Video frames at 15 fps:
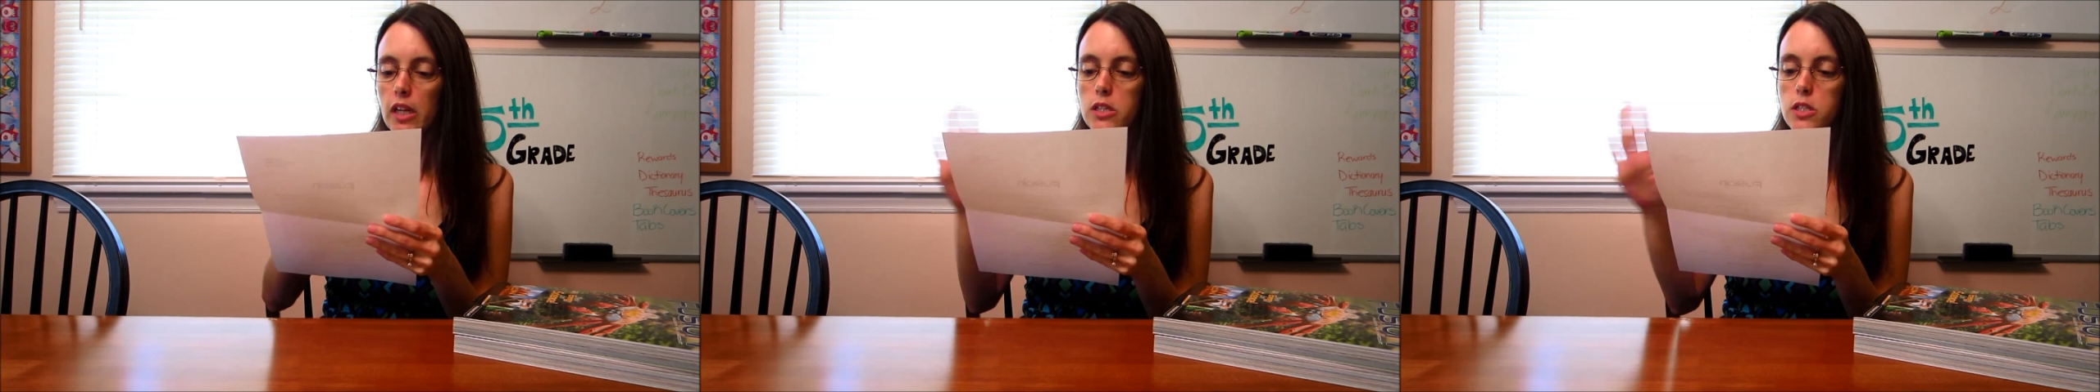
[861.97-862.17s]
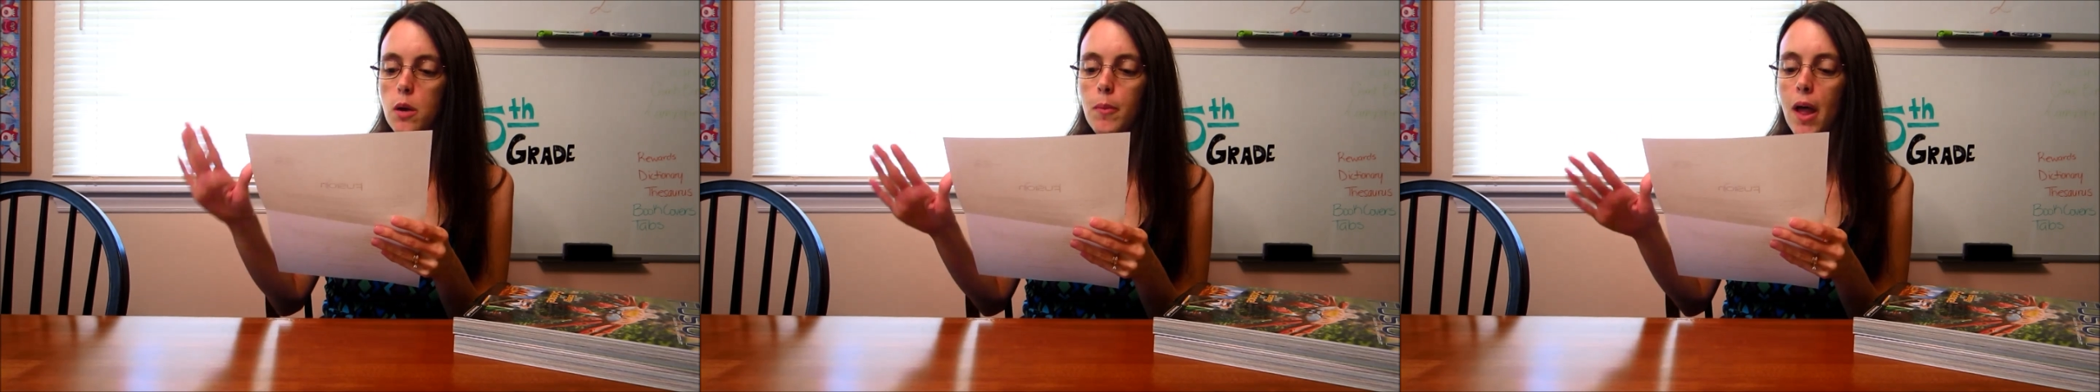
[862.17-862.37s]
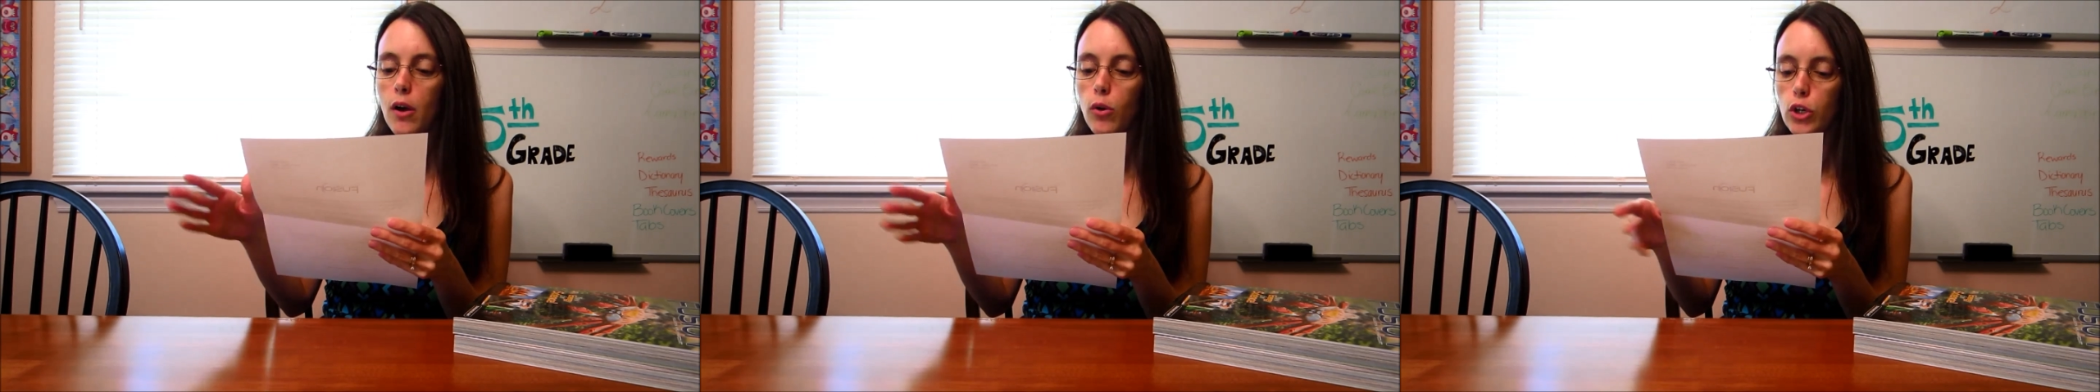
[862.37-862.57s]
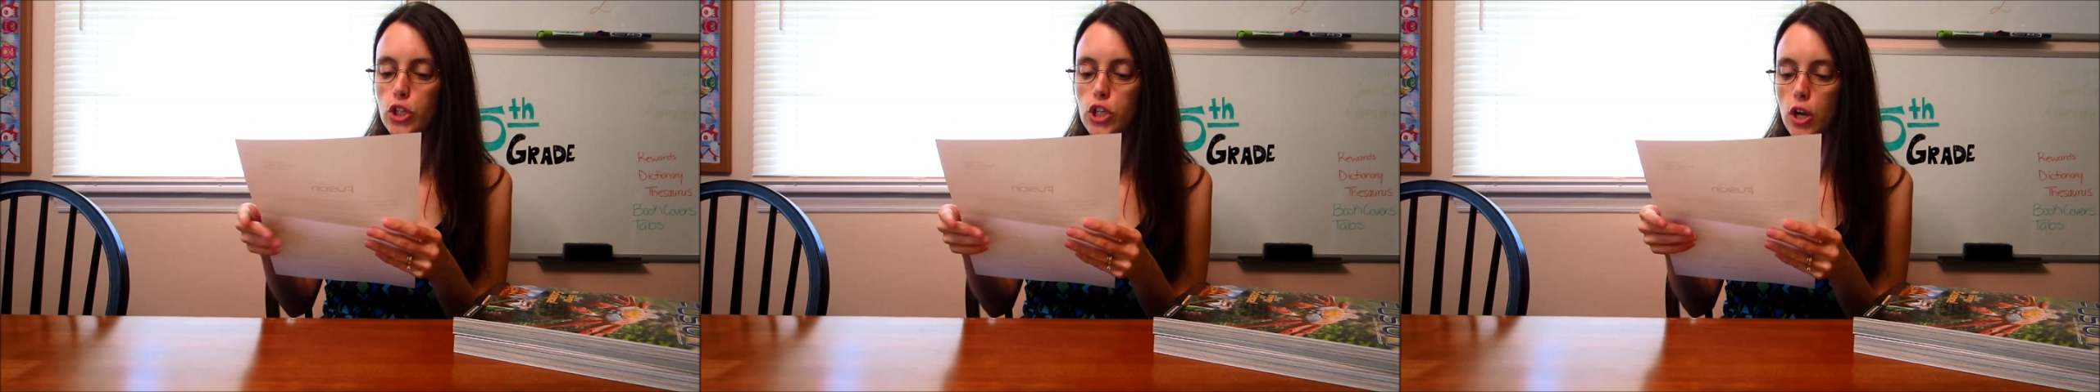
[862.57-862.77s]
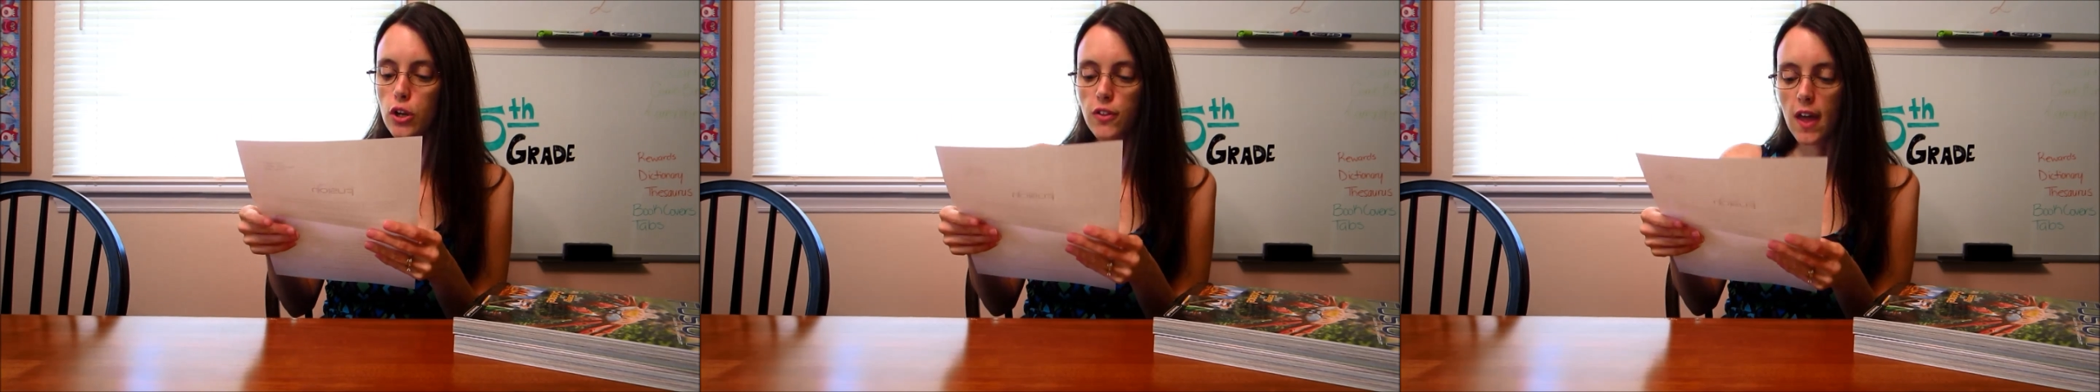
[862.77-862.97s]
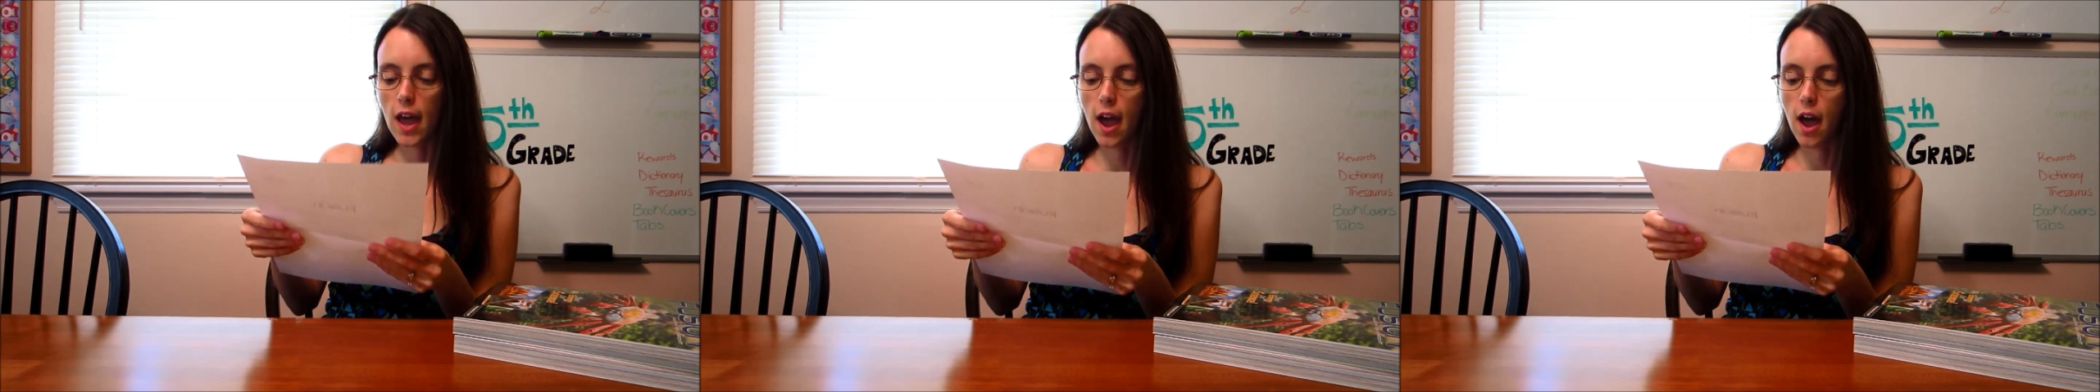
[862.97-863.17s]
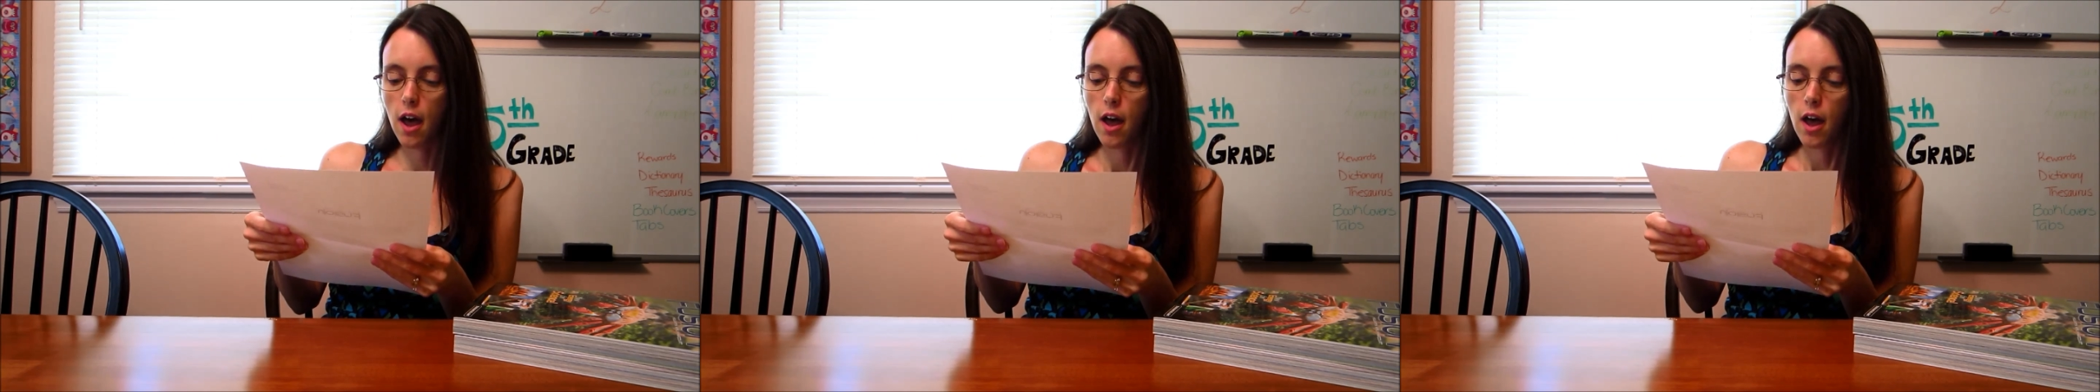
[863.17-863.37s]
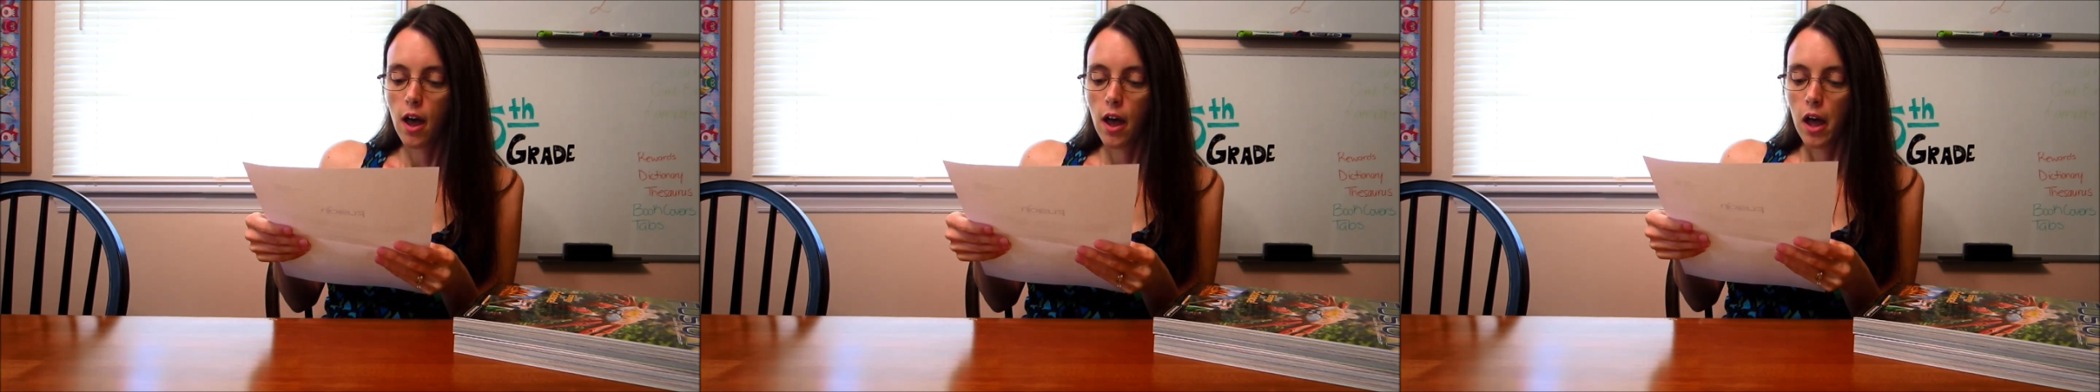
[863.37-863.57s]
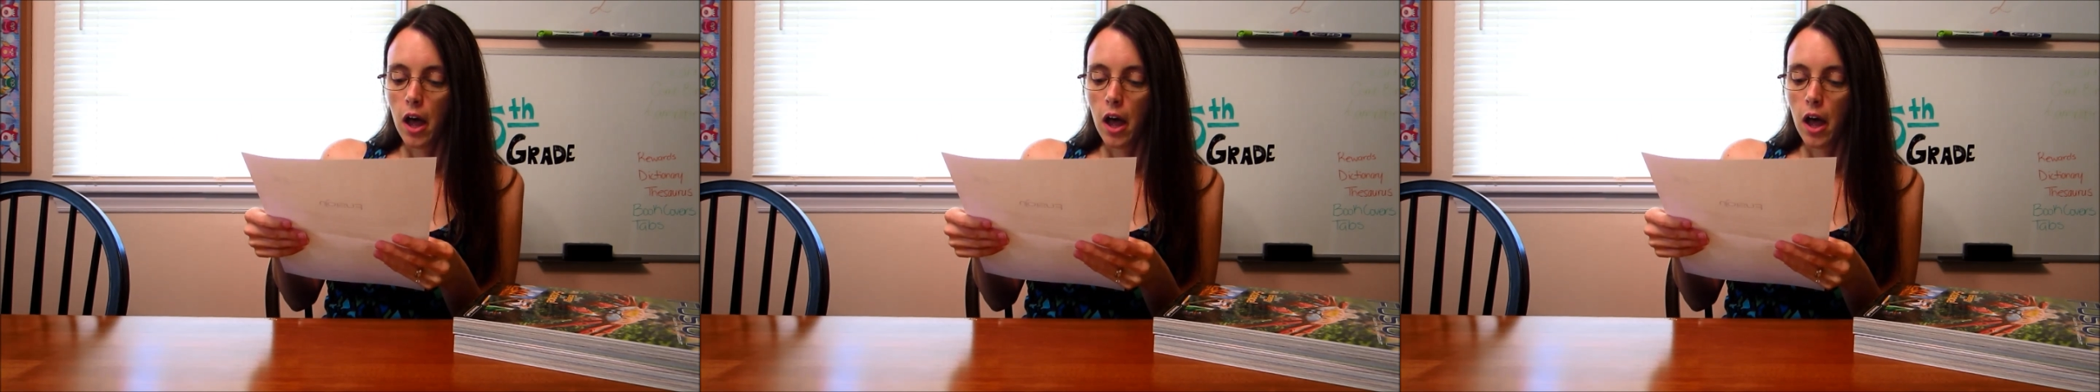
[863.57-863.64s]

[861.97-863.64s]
so I'm not going to show you that,